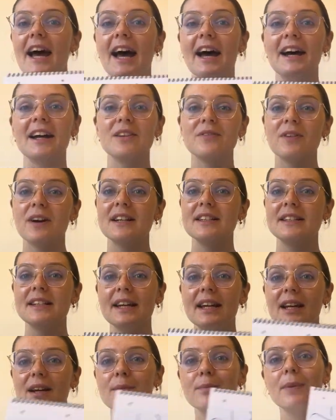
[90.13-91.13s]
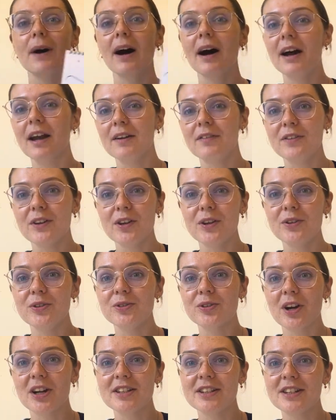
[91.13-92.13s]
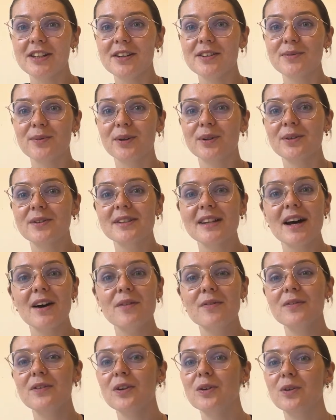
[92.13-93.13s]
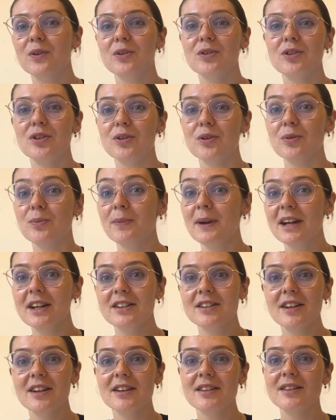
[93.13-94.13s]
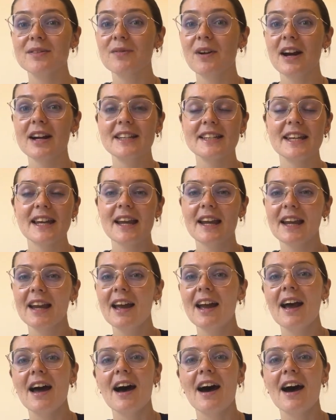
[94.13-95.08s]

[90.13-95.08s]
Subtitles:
and writing, but if you try to use one yourself, you can do pictures, writing.